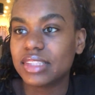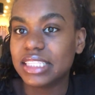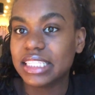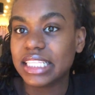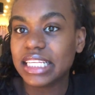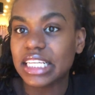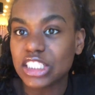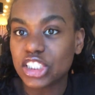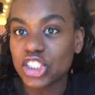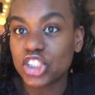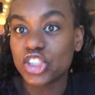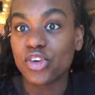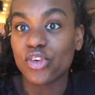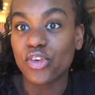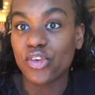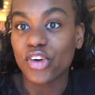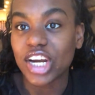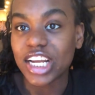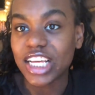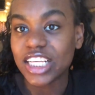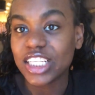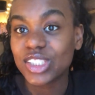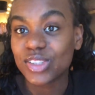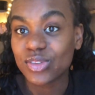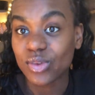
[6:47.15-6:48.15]

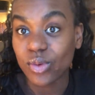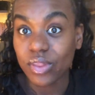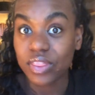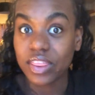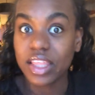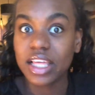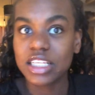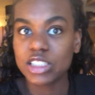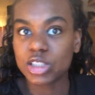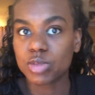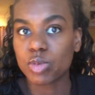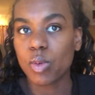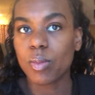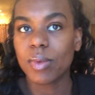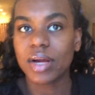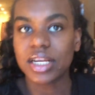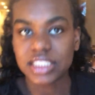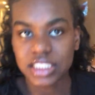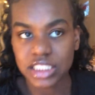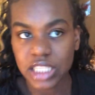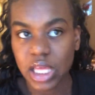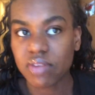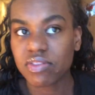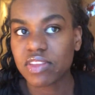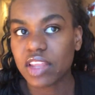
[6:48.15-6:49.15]
disgraceful things about
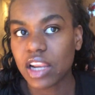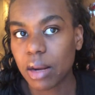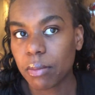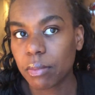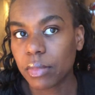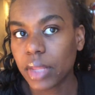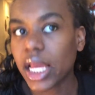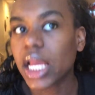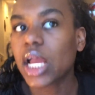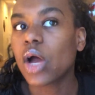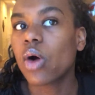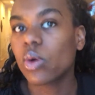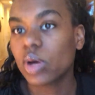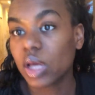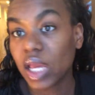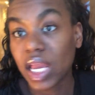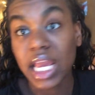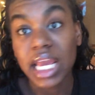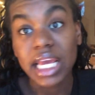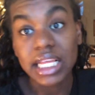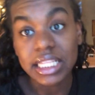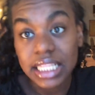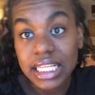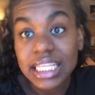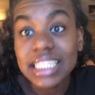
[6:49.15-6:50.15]
myself that I'm like,
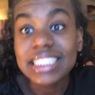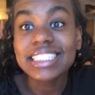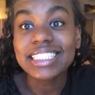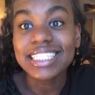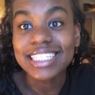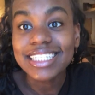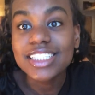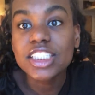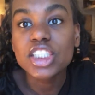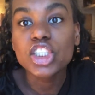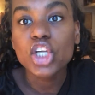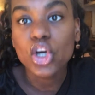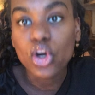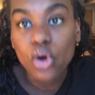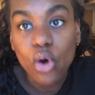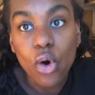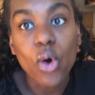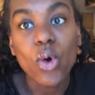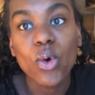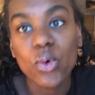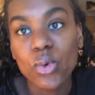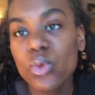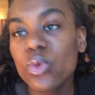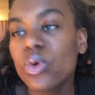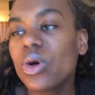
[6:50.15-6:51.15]
okay, this needs to
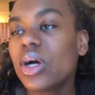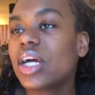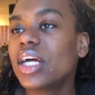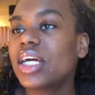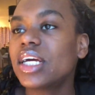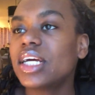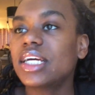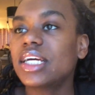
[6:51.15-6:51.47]
go.